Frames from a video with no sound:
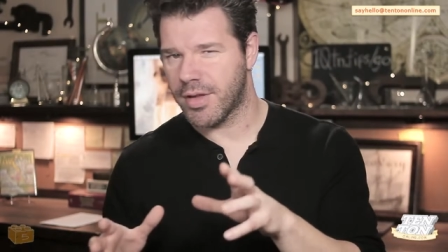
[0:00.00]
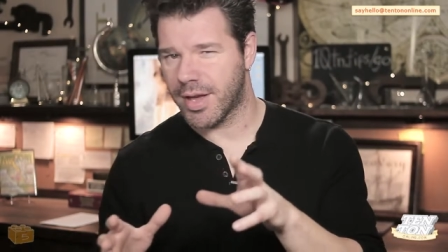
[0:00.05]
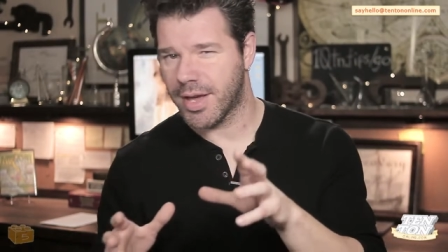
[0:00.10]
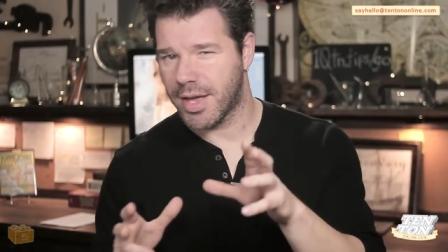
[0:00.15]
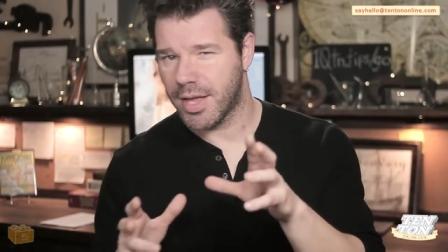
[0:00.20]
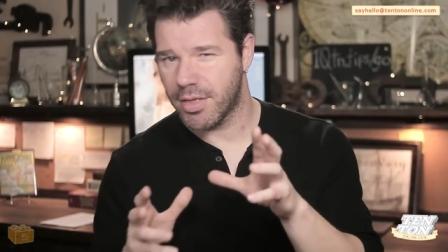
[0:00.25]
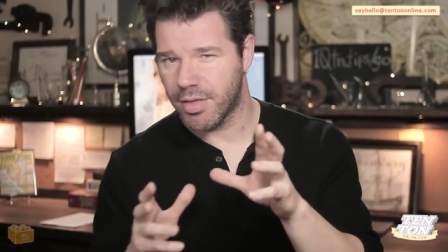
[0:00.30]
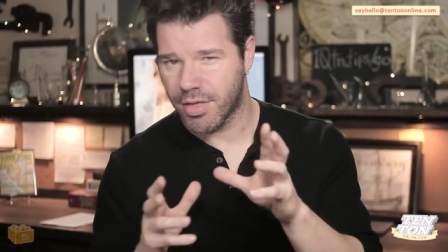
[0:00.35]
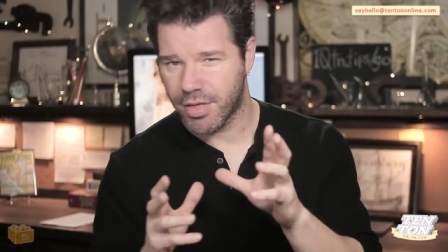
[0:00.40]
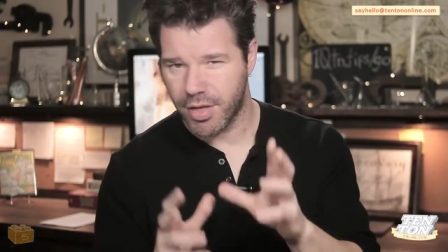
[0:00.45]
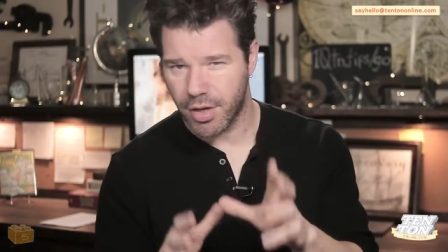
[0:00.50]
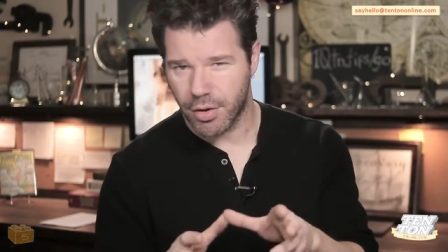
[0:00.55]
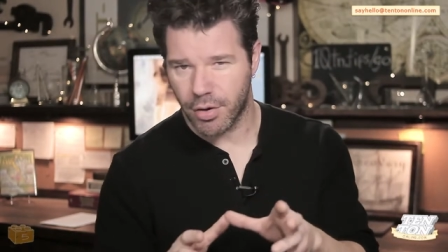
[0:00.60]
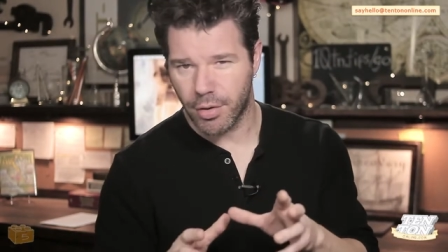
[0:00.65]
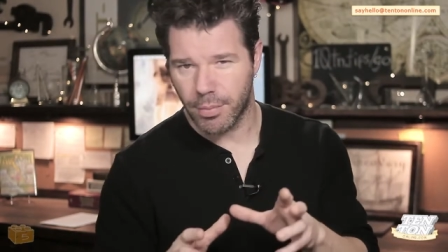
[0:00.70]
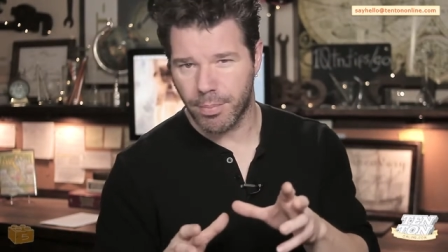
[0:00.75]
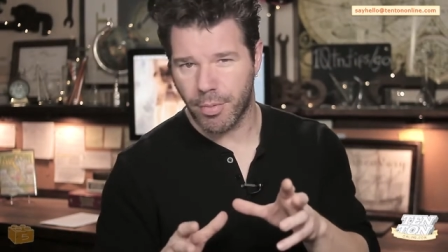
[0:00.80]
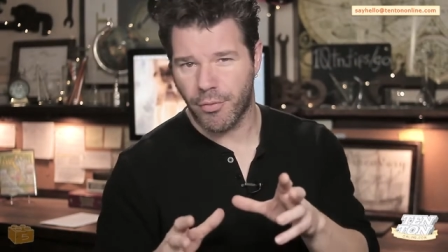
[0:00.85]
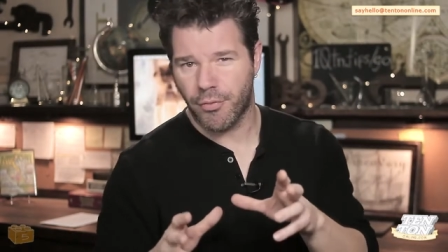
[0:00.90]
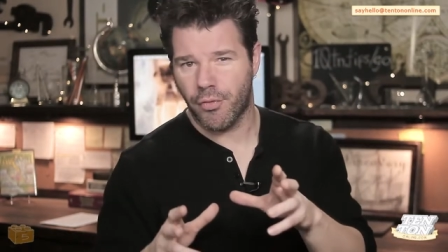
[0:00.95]
to
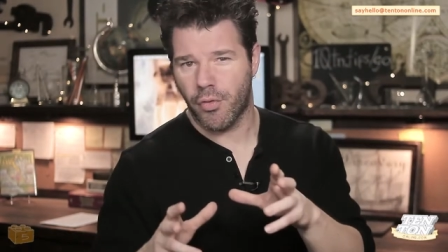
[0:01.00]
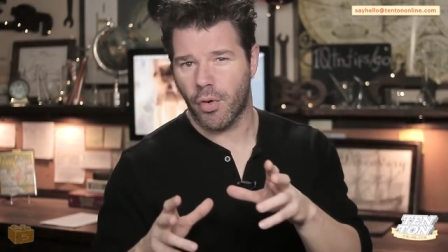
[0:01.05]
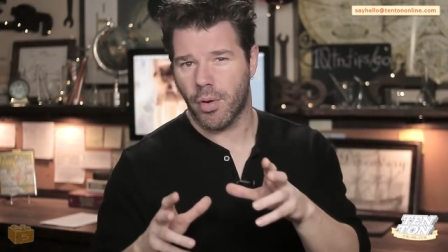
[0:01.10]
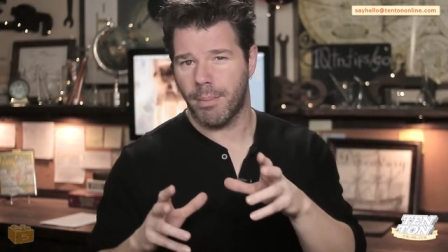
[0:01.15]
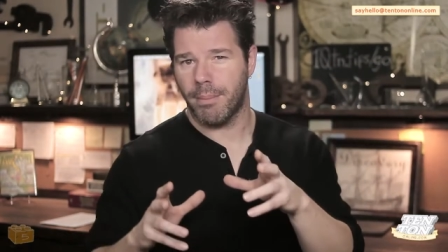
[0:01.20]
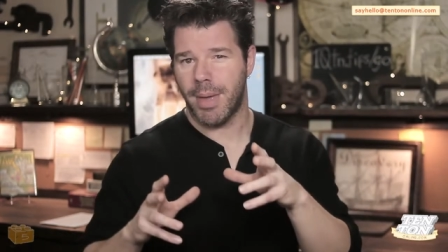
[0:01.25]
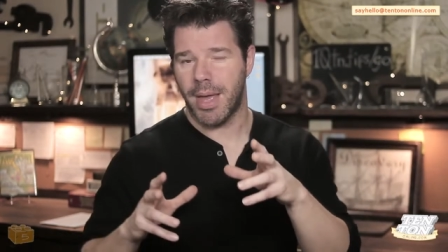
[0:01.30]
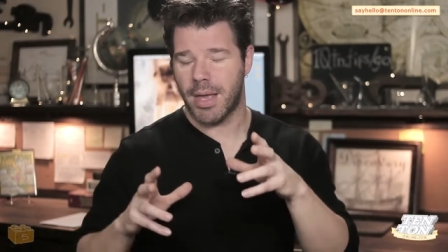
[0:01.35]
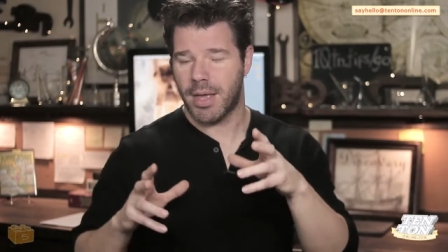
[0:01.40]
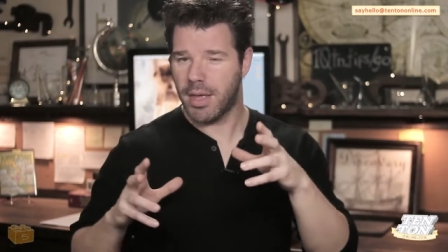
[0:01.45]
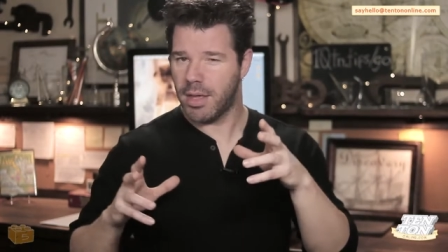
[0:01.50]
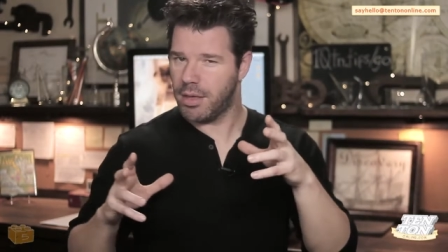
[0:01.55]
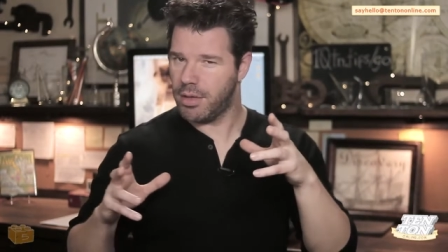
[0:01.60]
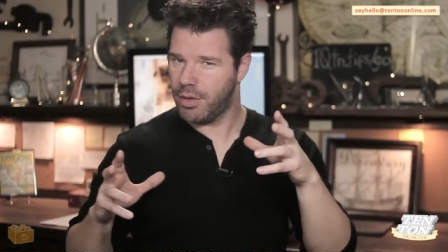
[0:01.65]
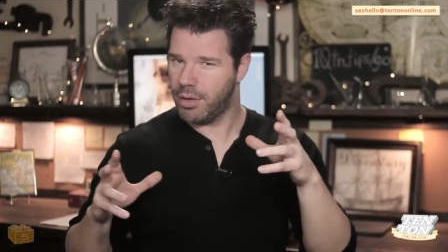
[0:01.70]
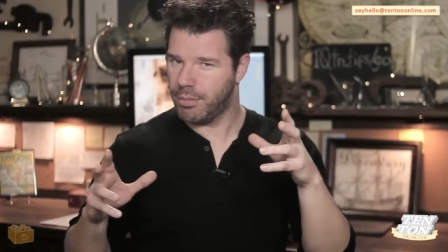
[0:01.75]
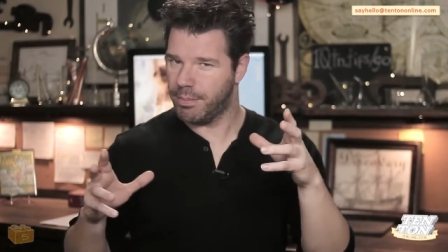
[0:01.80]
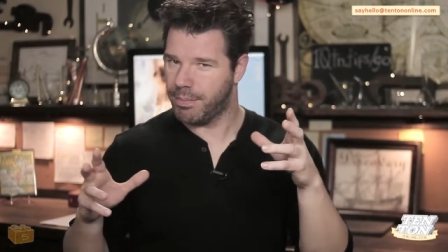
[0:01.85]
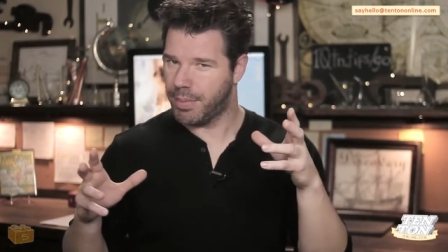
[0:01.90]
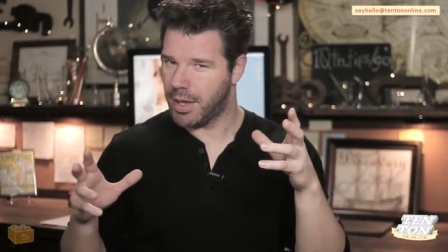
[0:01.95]
consider before making
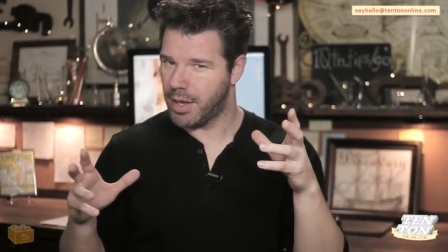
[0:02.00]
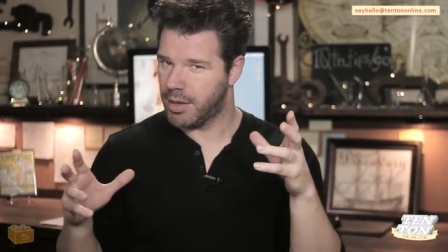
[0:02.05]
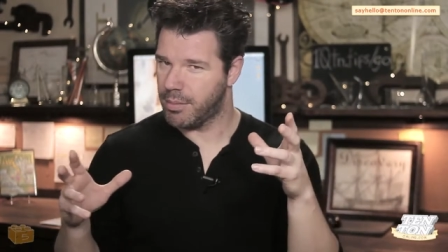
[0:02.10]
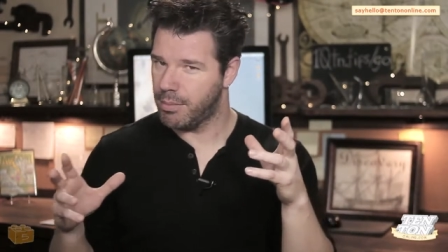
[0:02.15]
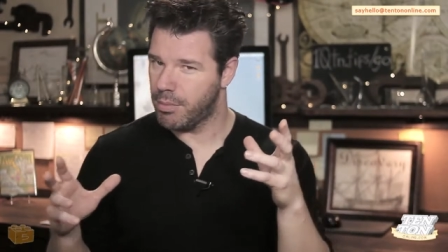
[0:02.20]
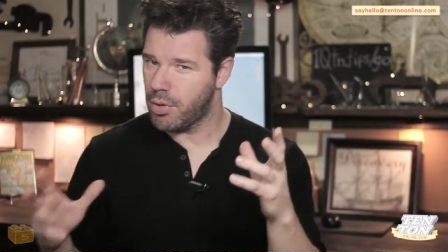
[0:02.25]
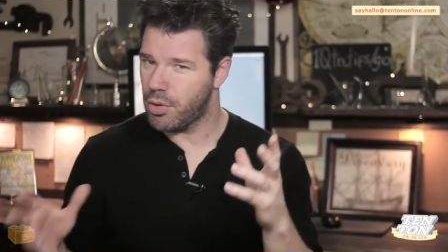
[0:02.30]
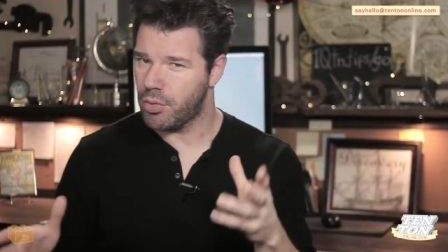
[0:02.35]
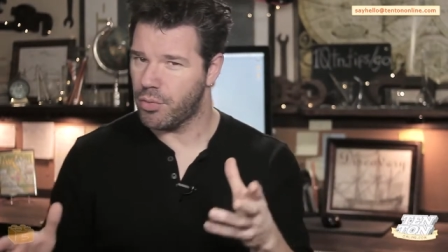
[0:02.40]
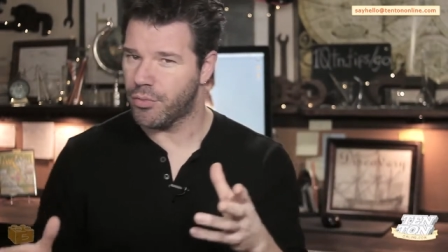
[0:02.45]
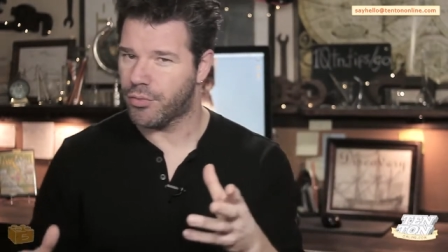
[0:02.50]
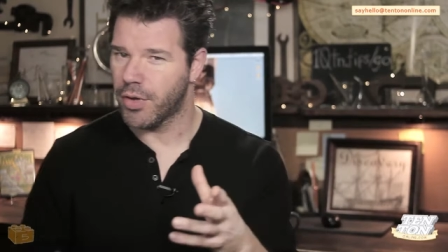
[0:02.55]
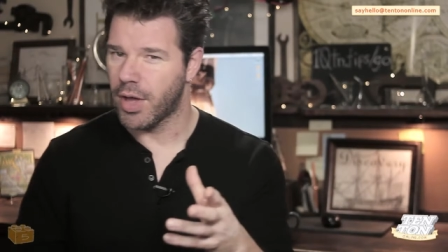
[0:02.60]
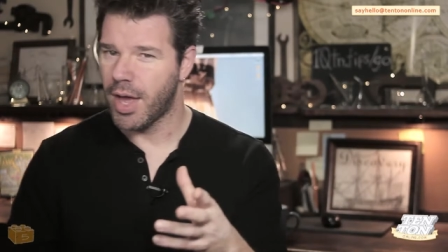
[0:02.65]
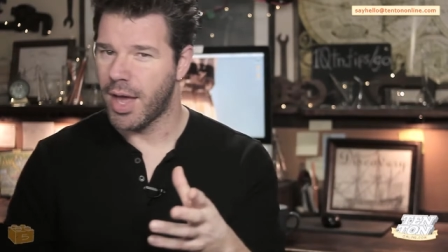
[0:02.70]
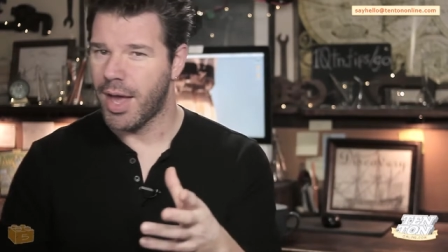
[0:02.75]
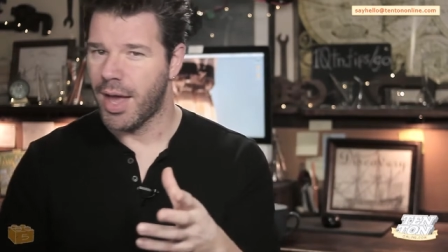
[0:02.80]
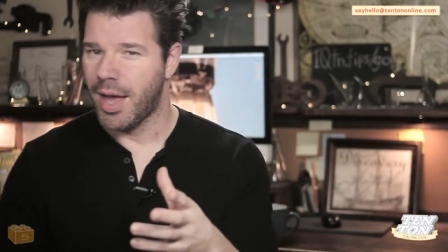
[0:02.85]
your big move.